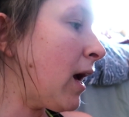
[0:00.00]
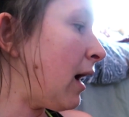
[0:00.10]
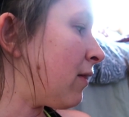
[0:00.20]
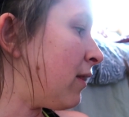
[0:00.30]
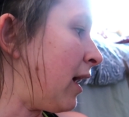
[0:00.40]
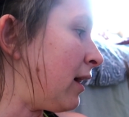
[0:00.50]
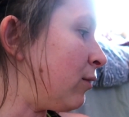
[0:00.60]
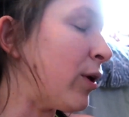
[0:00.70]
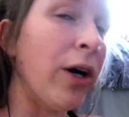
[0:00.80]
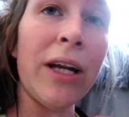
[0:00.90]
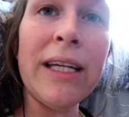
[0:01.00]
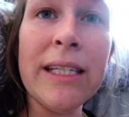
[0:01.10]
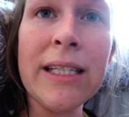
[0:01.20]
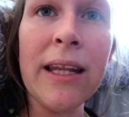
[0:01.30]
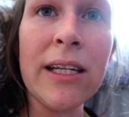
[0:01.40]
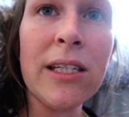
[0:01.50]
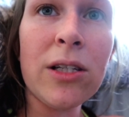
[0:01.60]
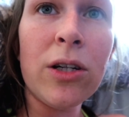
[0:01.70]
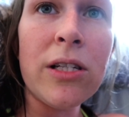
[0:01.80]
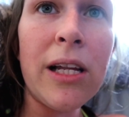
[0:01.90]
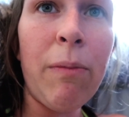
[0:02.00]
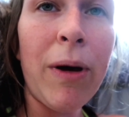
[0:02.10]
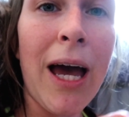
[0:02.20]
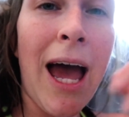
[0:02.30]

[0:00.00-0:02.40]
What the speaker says: And then we're going to eat, and then she's going to sleep.